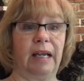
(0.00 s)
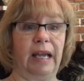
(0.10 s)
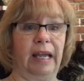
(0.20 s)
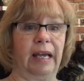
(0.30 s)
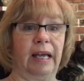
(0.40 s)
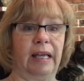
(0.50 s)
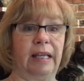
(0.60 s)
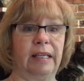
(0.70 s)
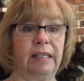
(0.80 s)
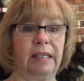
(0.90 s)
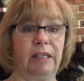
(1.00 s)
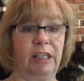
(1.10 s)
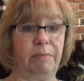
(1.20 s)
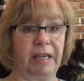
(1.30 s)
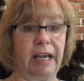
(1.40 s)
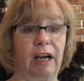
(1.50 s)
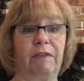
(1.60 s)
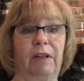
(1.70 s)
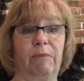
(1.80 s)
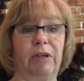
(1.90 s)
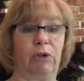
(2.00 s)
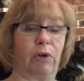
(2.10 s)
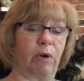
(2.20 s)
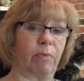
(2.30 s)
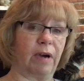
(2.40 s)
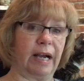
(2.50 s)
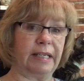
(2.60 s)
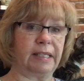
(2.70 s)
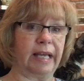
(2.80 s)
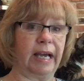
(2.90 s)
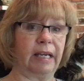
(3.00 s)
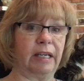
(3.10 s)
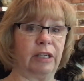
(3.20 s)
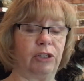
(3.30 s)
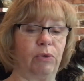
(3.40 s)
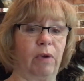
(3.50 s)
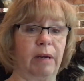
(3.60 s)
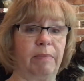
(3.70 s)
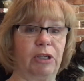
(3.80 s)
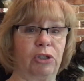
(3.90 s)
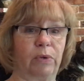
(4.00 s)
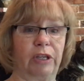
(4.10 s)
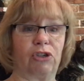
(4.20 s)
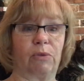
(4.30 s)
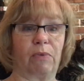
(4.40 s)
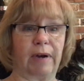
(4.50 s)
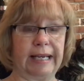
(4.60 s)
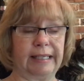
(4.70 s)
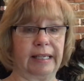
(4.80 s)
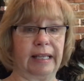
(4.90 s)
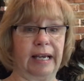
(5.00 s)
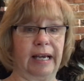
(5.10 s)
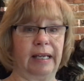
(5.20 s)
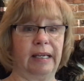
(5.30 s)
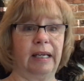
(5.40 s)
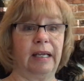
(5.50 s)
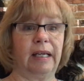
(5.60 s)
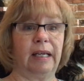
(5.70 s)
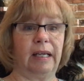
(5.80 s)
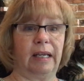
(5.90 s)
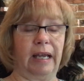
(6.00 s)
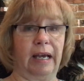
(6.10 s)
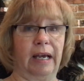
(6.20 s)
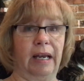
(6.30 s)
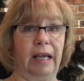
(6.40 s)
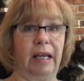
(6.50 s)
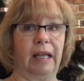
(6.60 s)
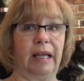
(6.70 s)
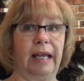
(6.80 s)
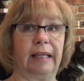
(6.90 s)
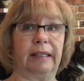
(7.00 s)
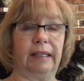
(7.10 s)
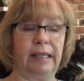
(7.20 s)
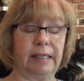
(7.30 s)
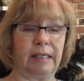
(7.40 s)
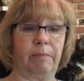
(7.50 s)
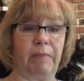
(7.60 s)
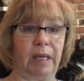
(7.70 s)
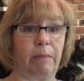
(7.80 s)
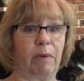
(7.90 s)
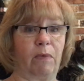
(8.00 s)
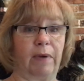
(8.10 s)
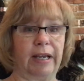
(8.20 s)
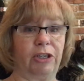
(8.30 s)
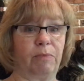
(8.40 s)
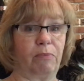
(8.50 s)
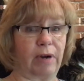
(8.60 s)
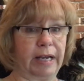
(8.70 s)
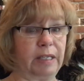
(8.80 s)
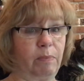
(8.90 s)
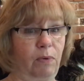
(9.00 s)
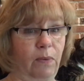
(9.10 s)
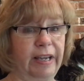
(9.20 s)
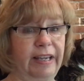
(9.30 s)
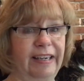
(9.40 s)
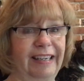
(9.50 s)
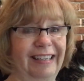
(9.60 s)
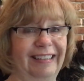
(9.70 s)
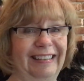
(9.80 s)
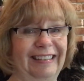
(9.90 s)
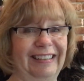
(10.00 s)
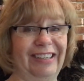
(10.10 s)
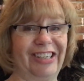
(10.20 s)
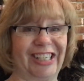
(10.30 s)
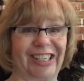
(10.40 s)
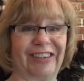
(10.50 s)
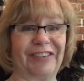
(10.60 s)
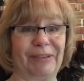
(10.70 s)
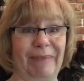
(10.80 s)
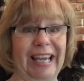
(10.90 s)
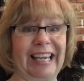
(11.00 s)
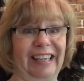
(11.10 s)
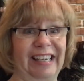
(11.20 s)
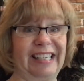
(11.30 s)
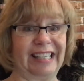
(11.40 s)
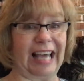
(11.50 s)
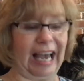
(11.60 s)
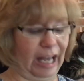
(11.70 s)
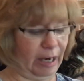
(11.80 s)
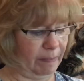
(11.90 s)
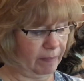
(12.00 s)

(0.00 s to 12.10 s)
And to be careful when you go to price that is you want to be sure that you're pricing that at least a minimum wage price point. You deserve to make at least that.